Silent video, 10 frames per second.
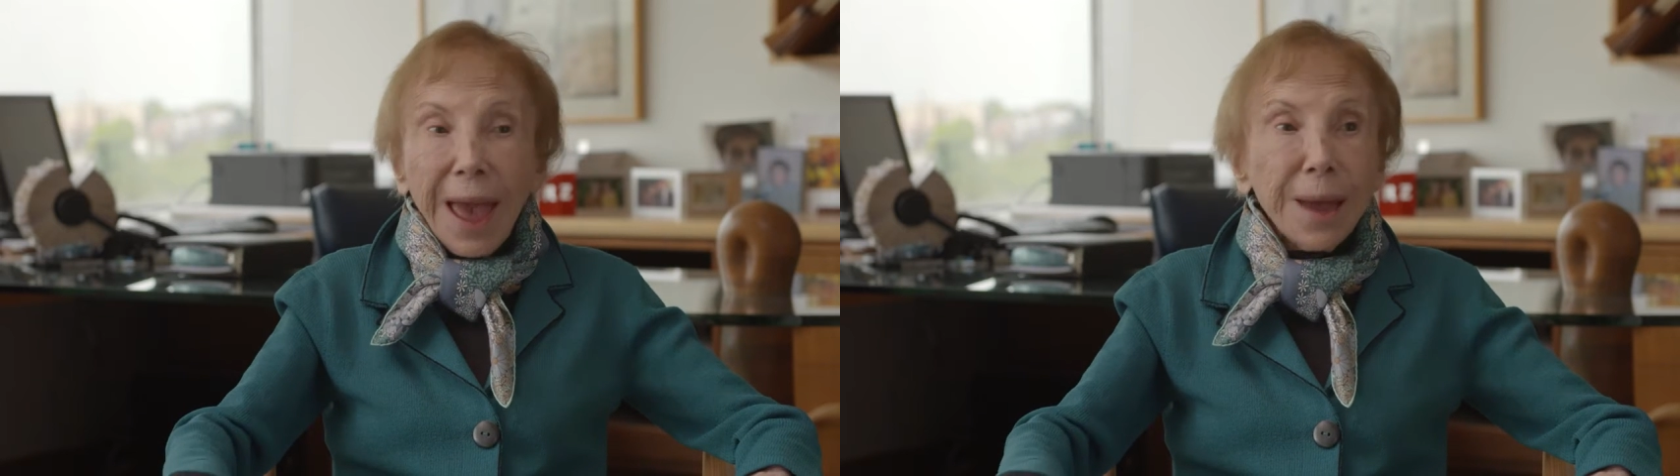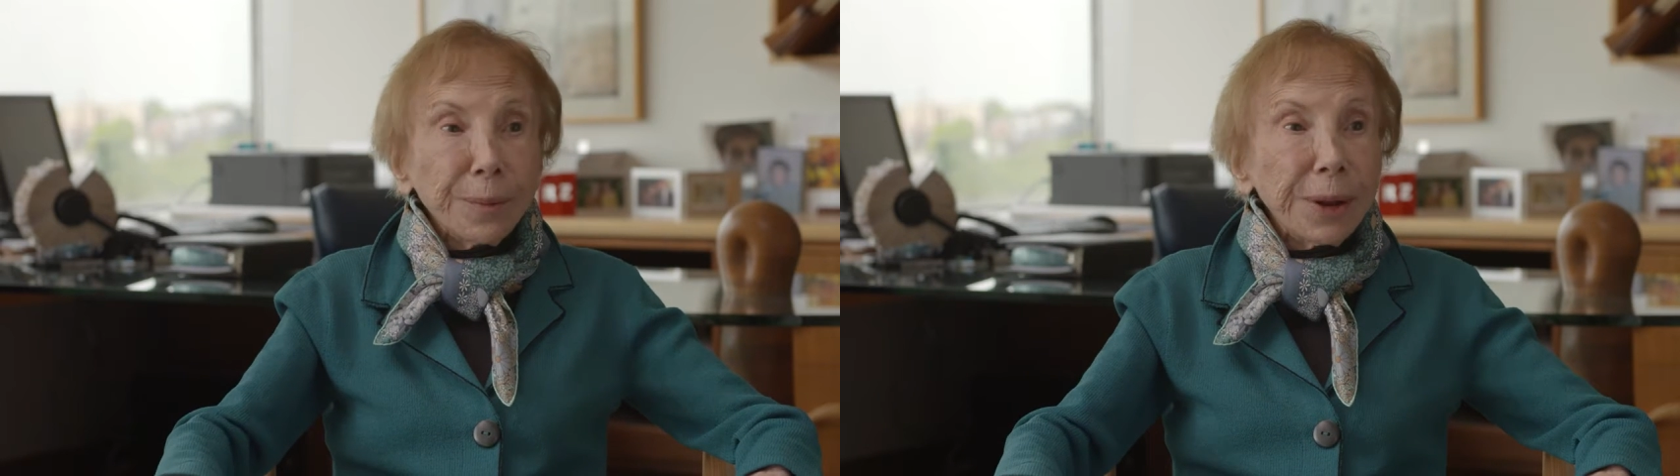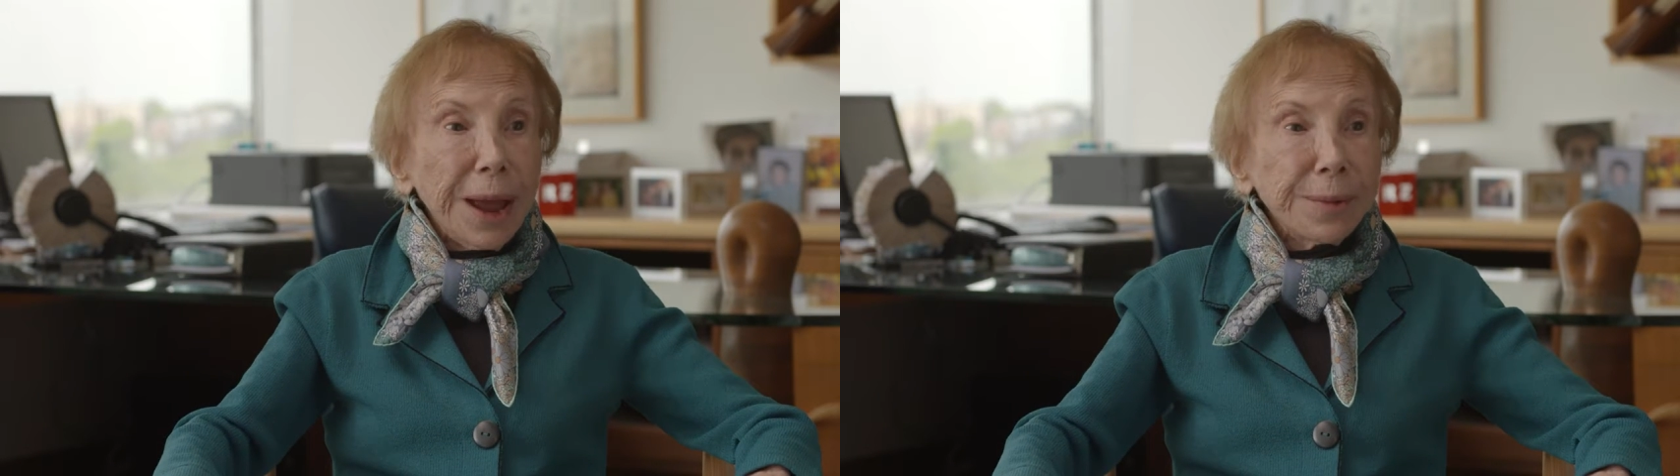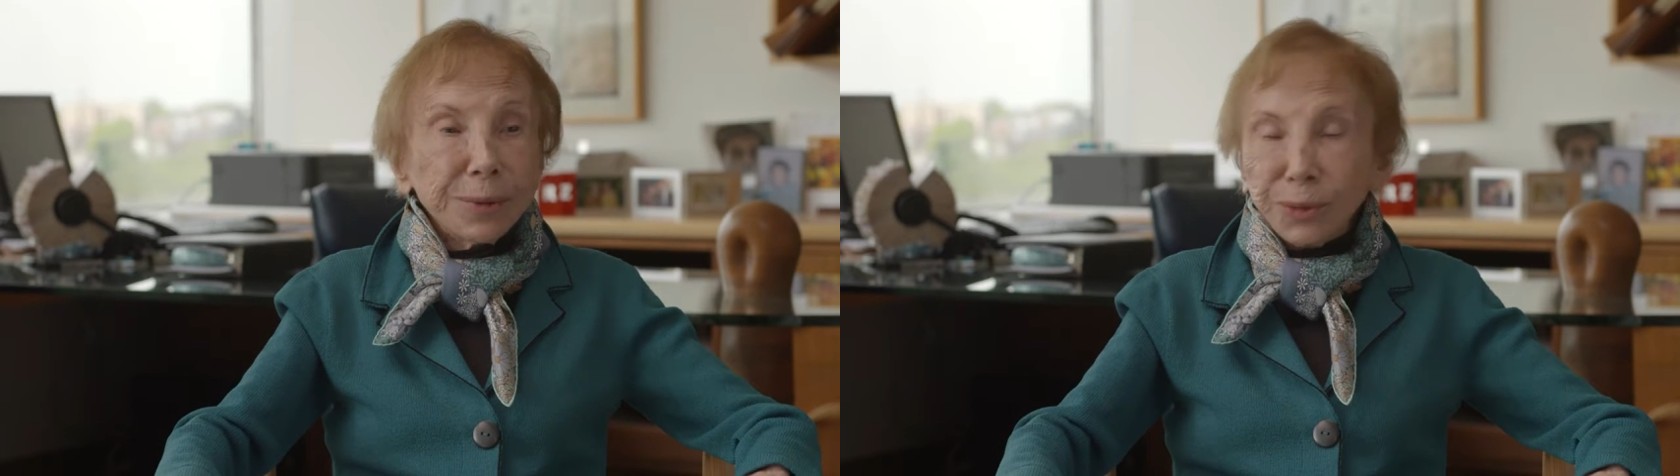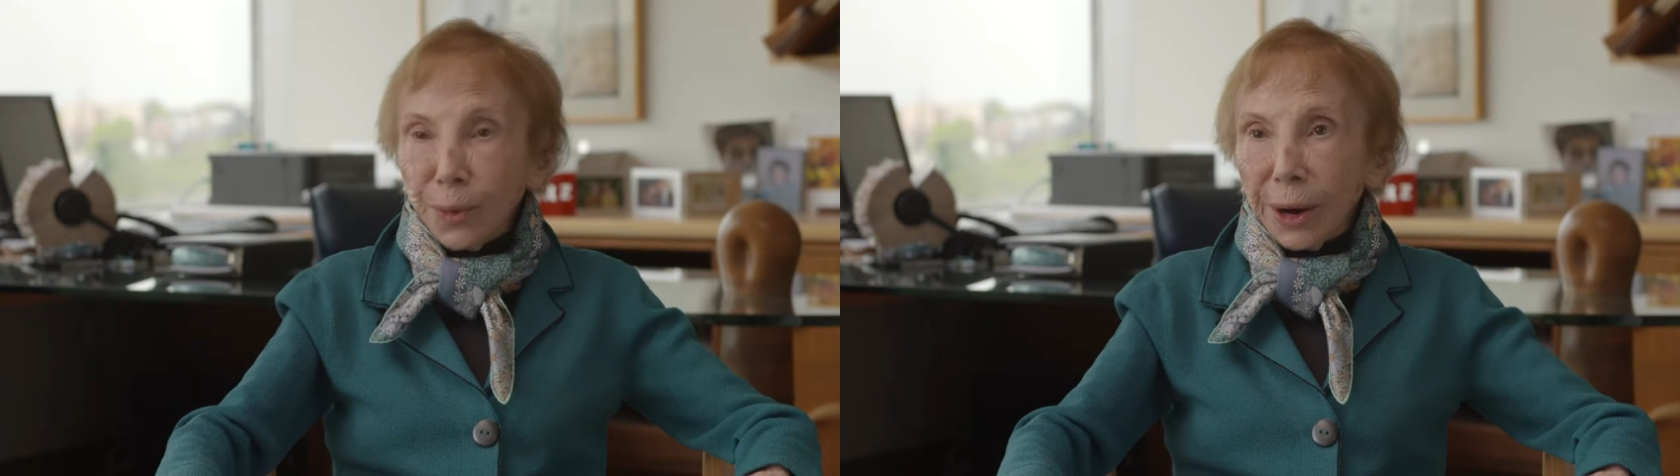And when I
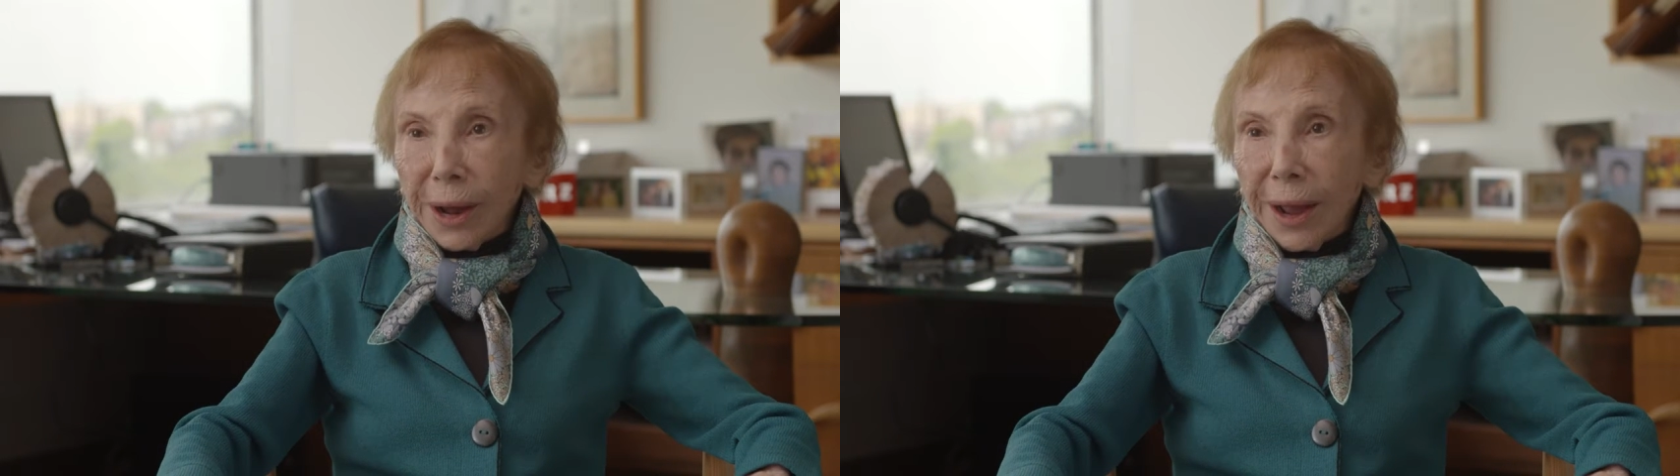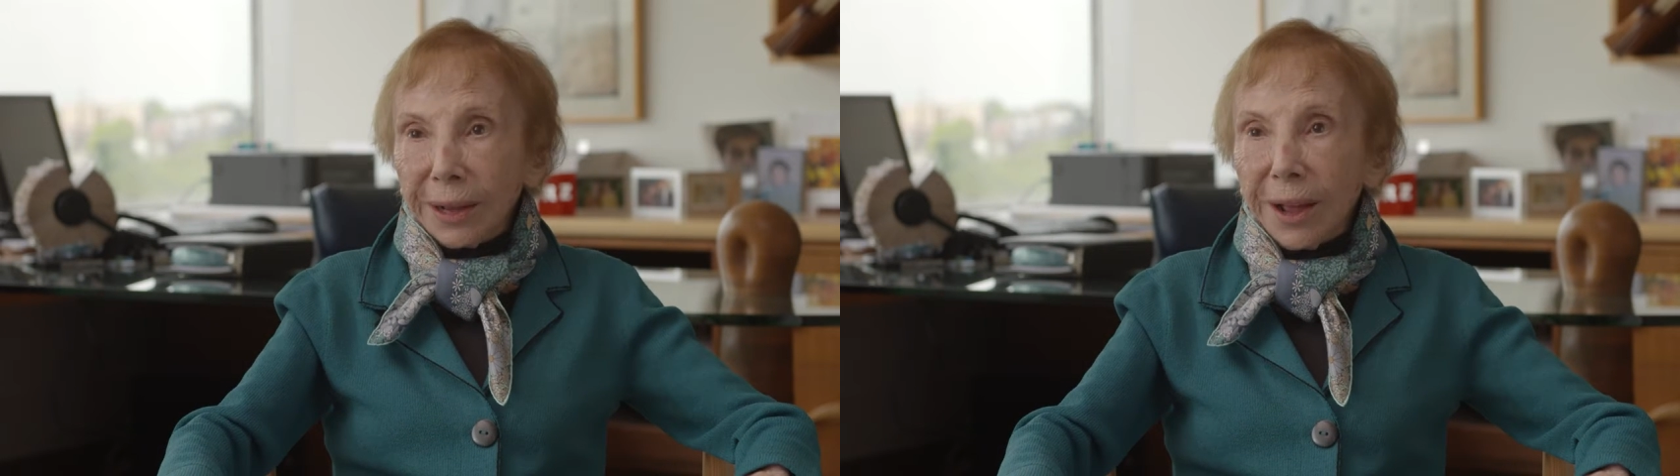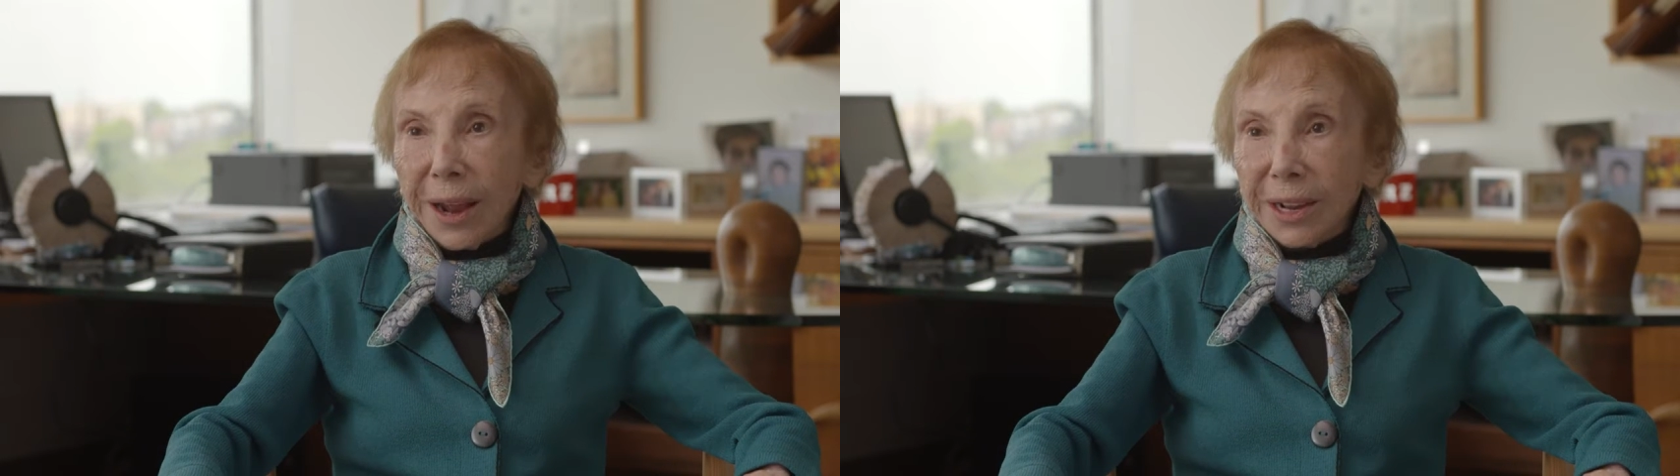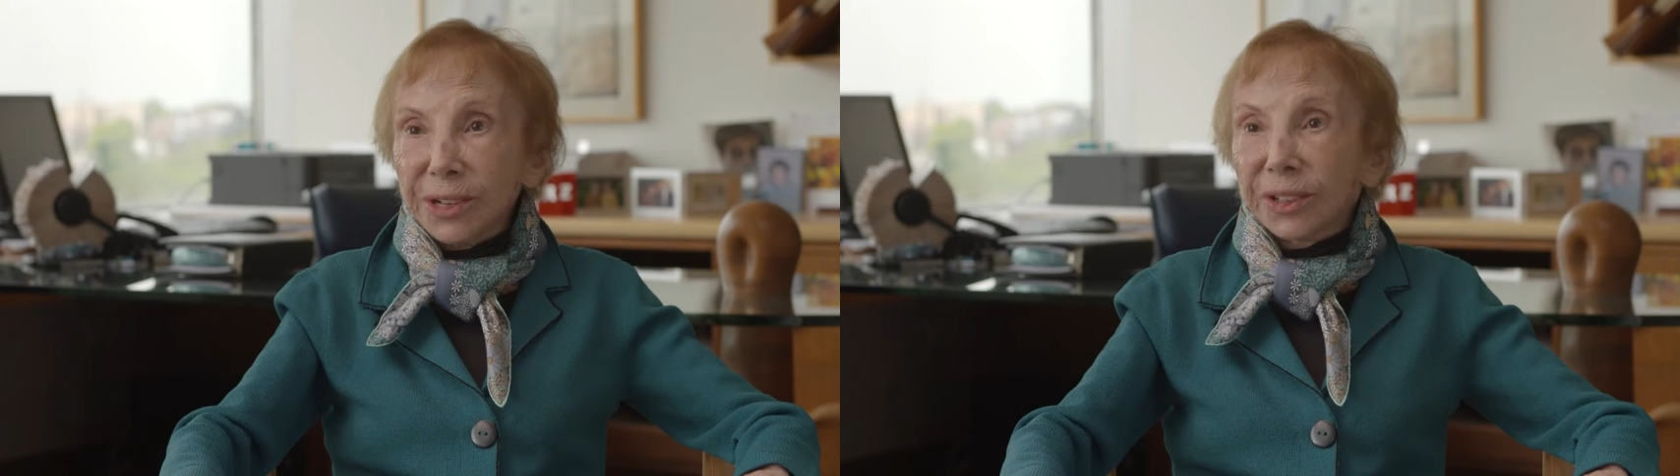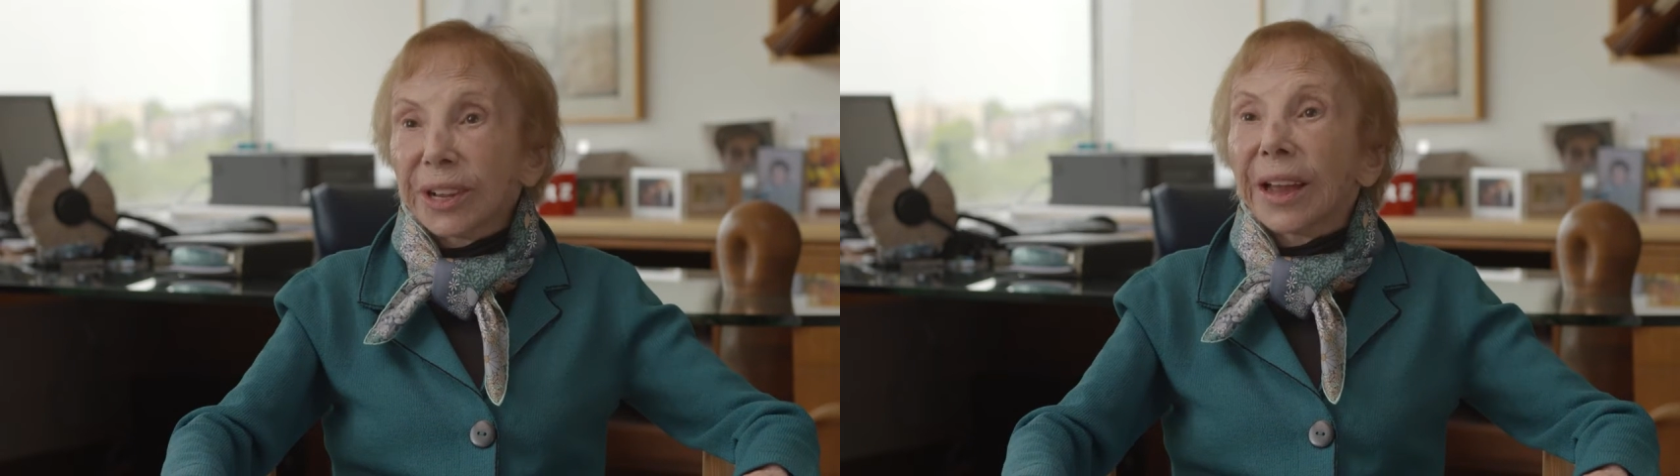was working on Connie's